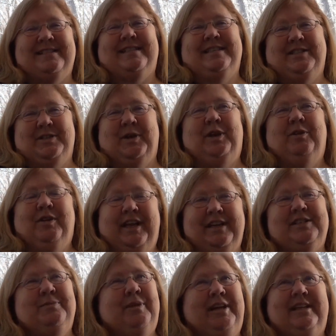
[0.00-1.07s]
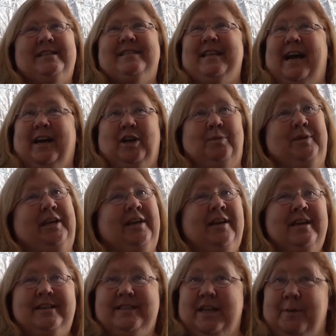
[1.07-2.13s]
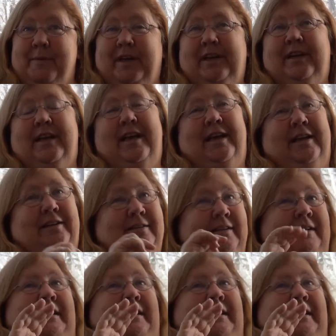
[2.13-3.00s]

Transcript: Yeah. And so you need somebody that's not going to be timid and